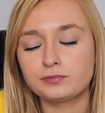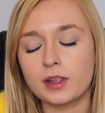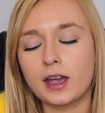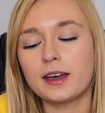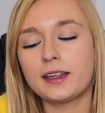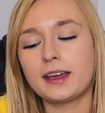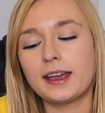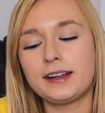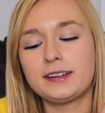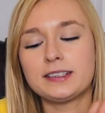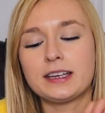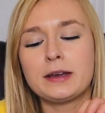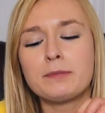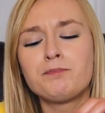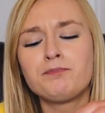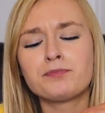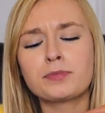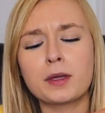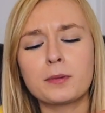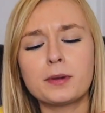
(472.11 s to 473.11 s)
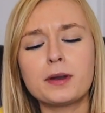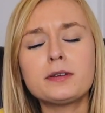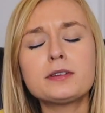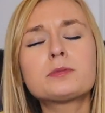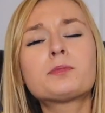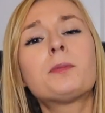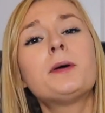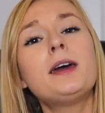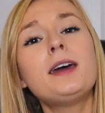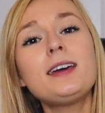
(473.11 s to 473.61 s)
I liked it. But I
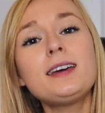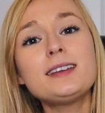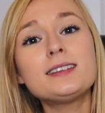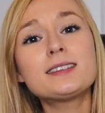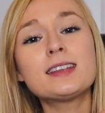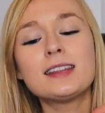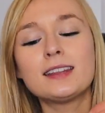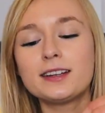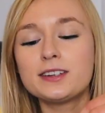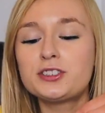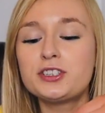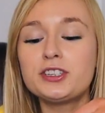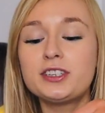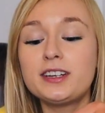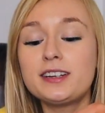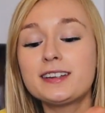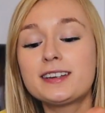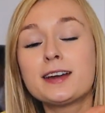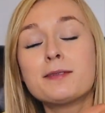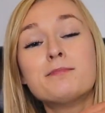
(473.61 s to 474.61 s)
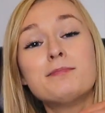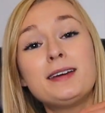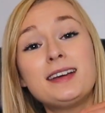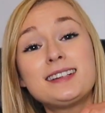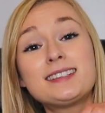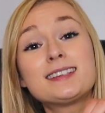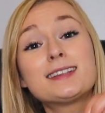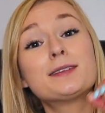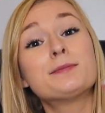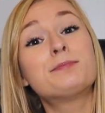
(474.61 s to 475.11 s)
was pissed that she didn't
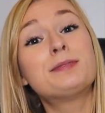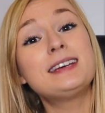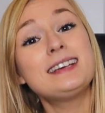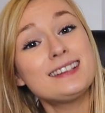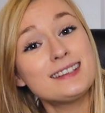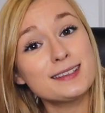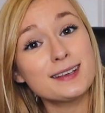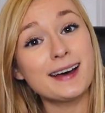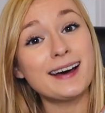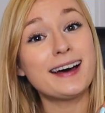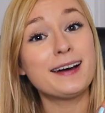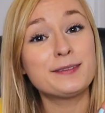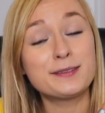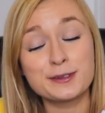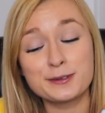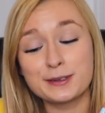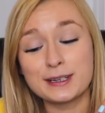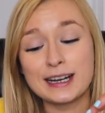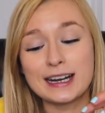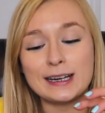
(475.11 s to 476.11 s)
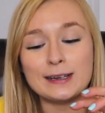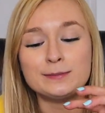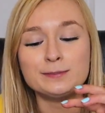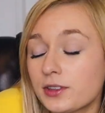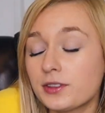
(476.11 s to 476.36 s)
commit to the pizza afterward.